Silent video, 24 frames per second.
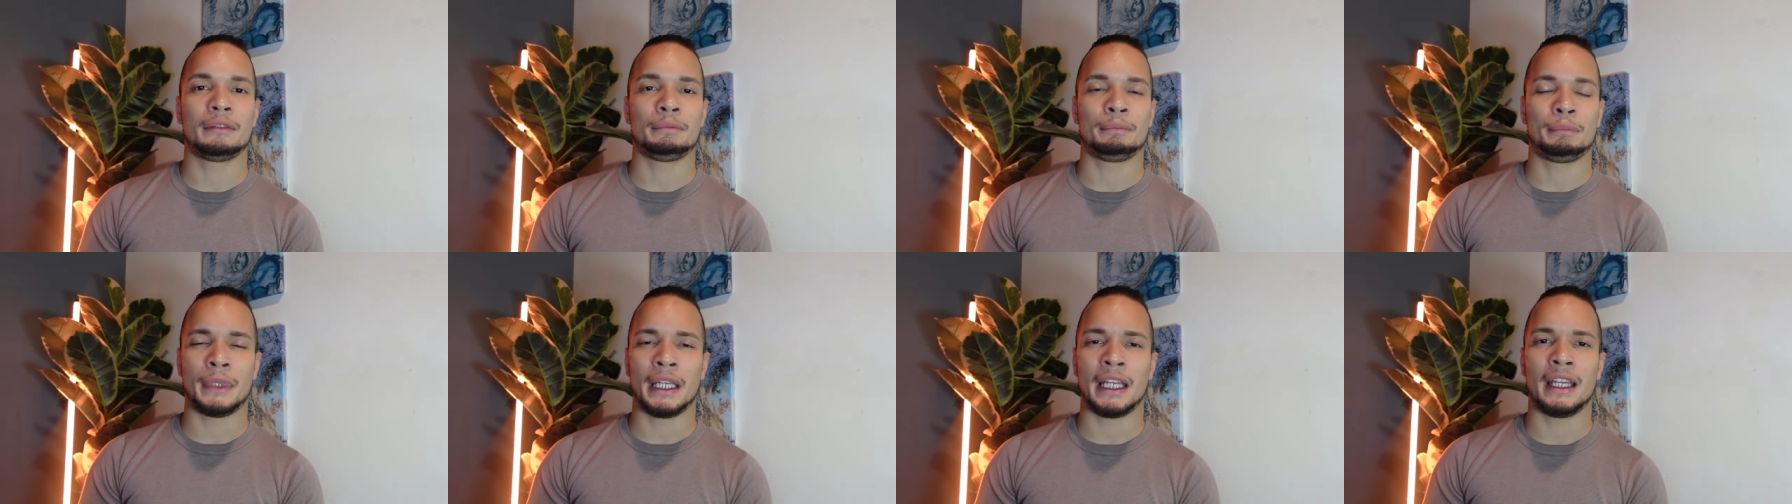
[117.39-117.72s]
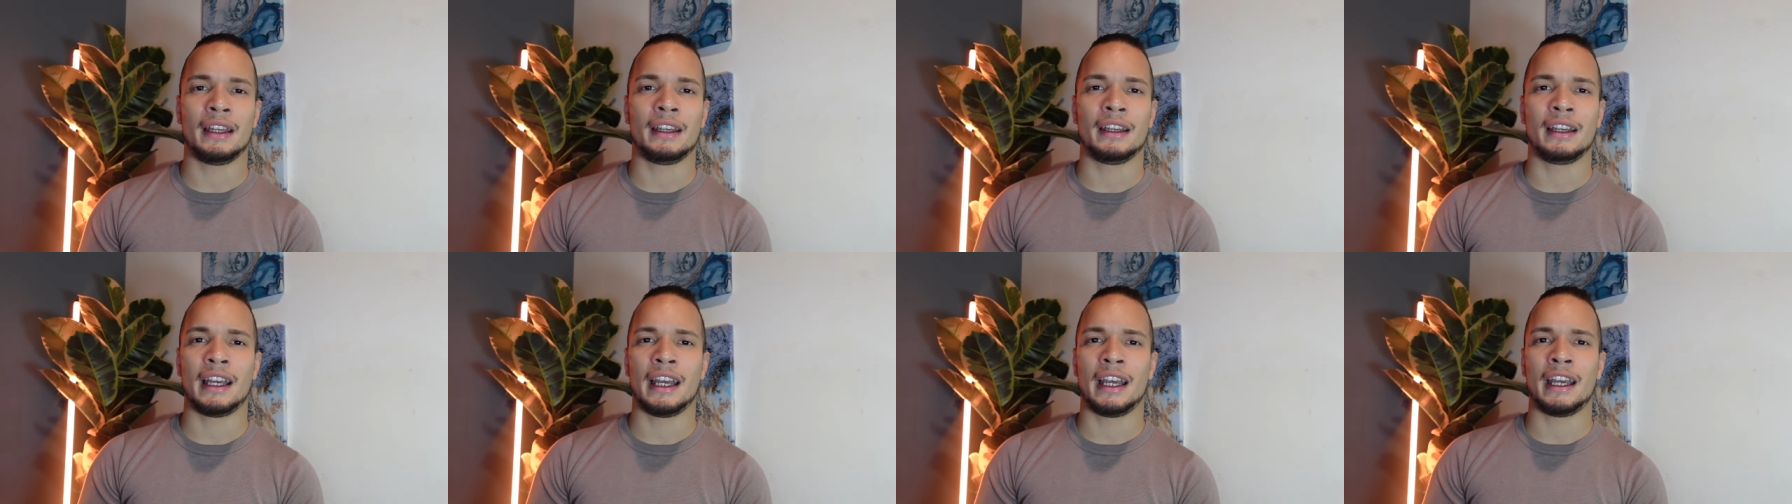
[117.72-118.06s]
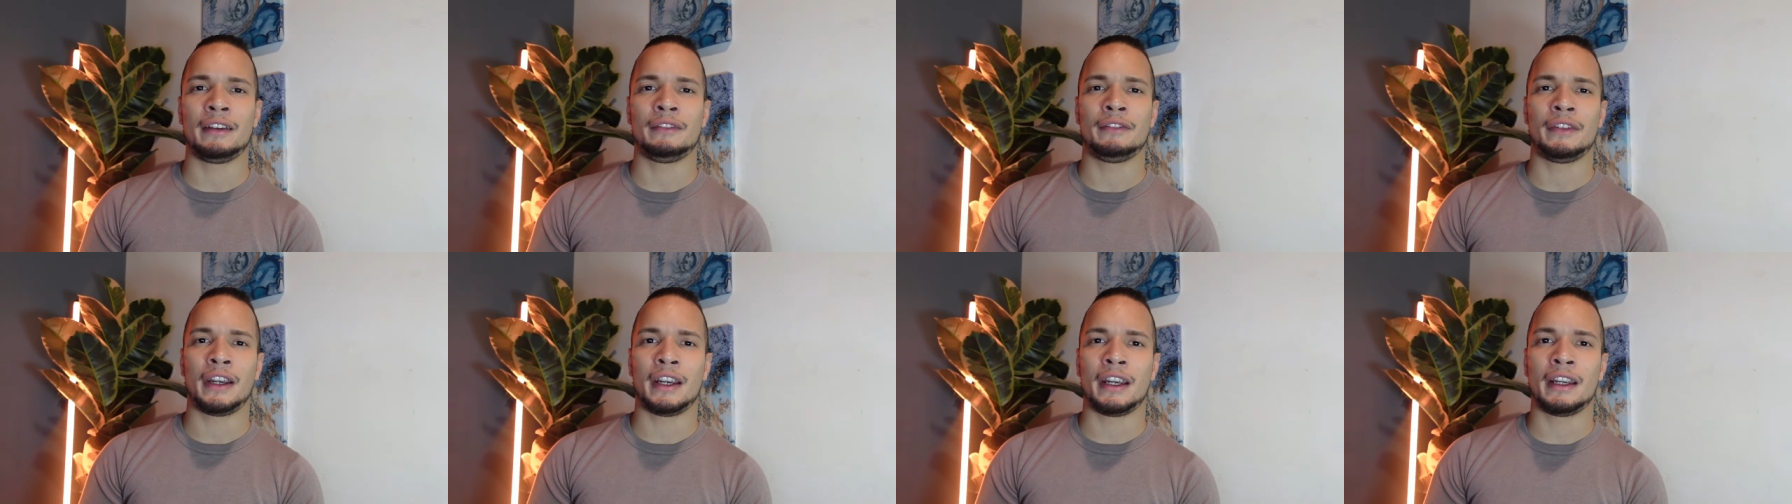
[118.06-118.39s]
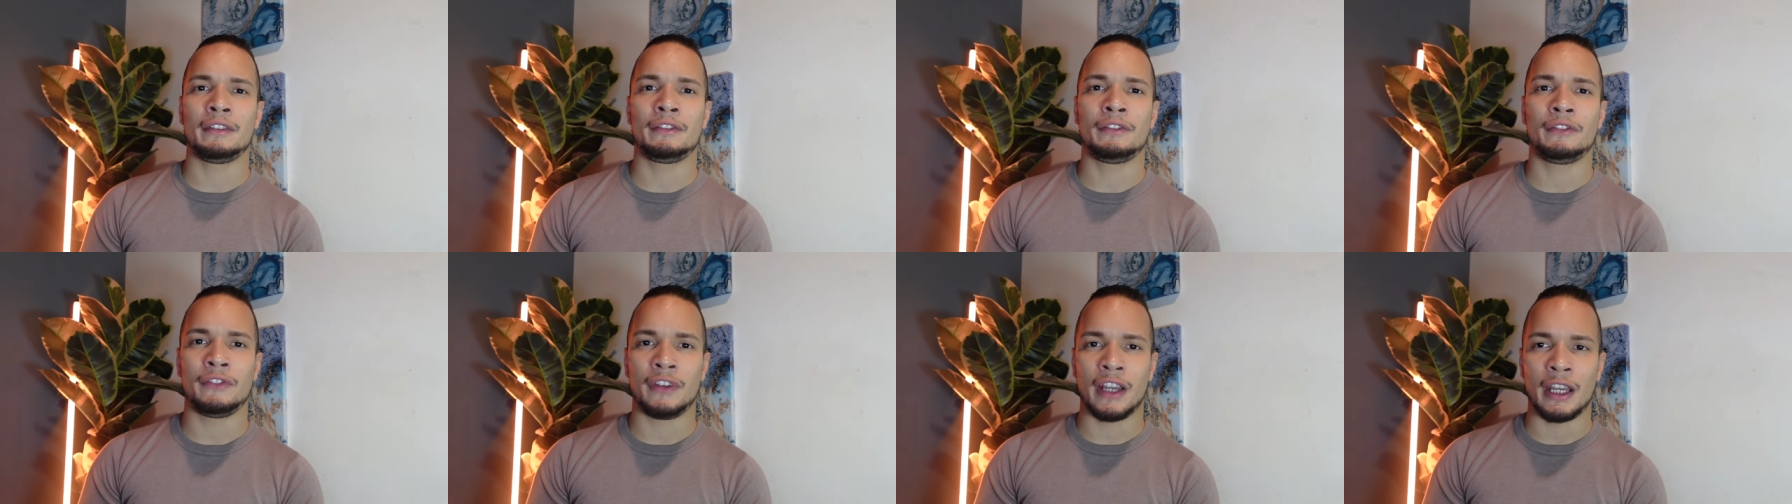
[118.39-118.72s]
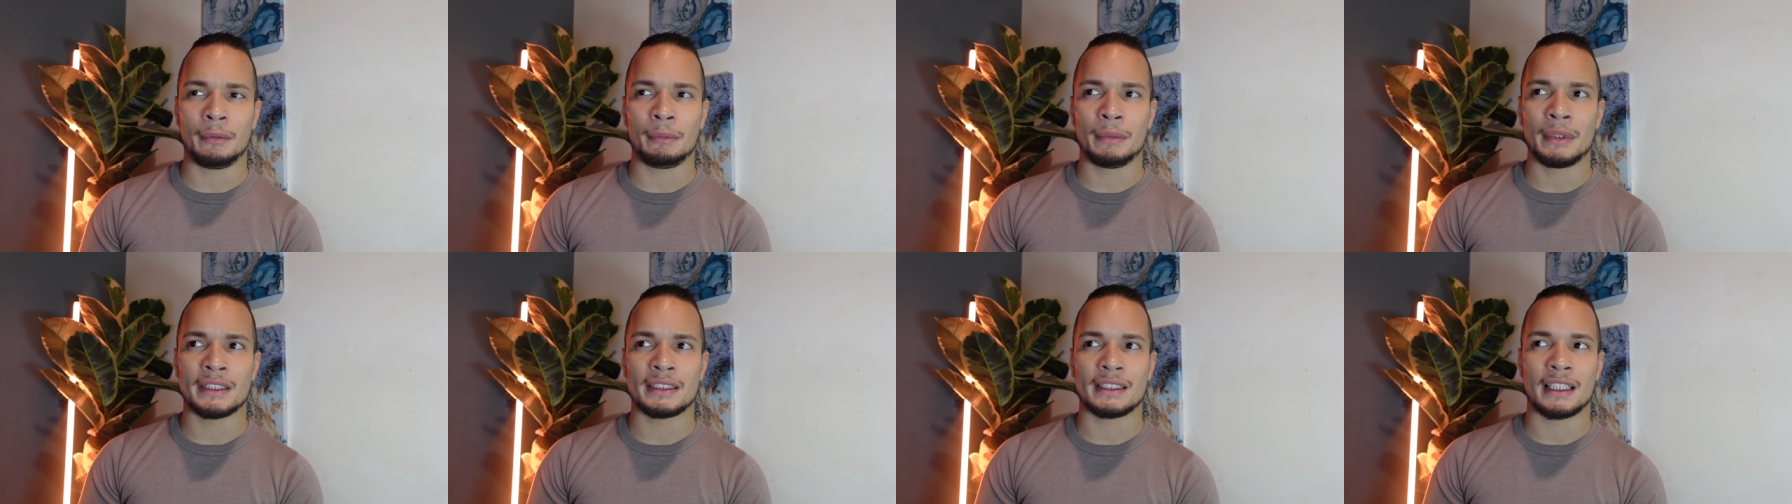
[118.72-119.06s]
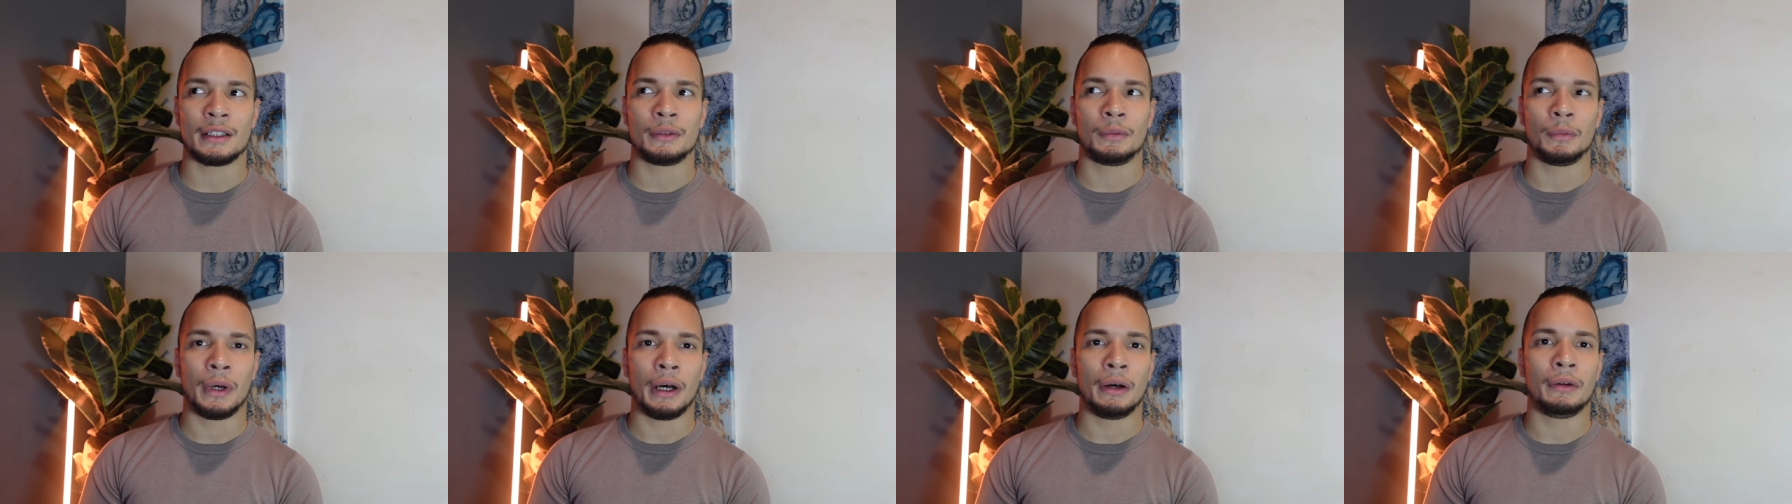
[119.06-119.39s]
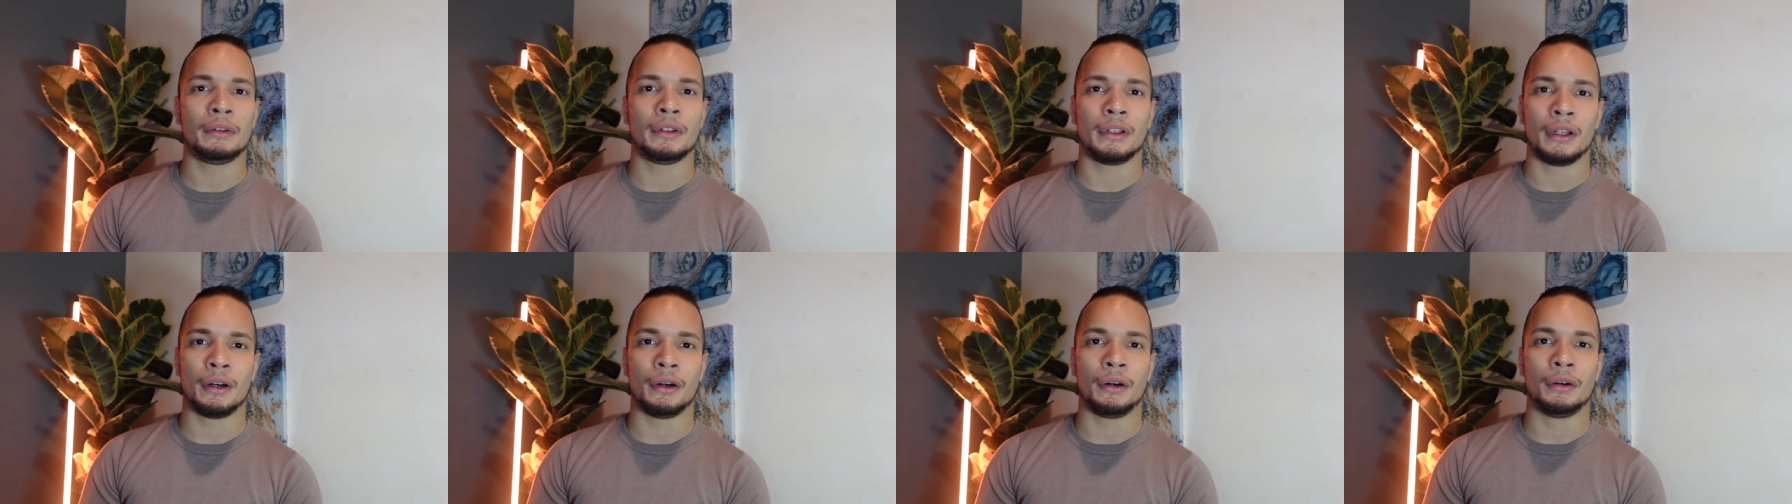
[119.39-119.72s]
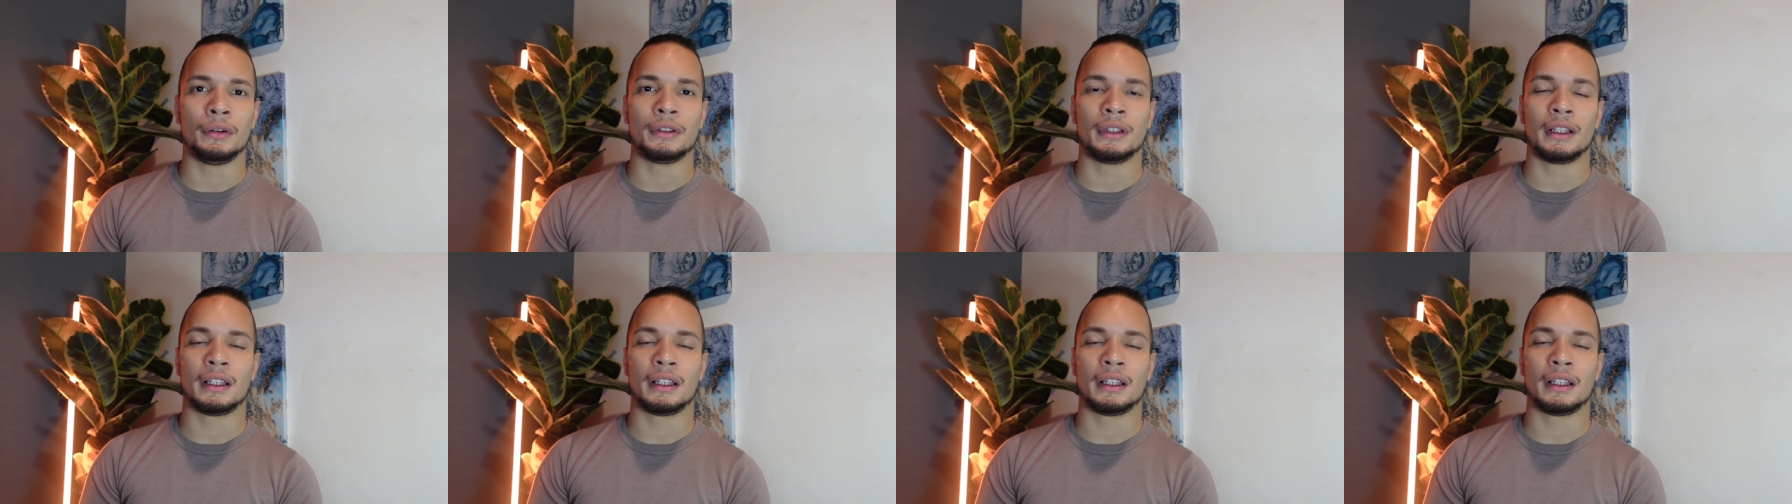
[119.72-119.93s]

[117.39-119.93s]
being a very famous and well known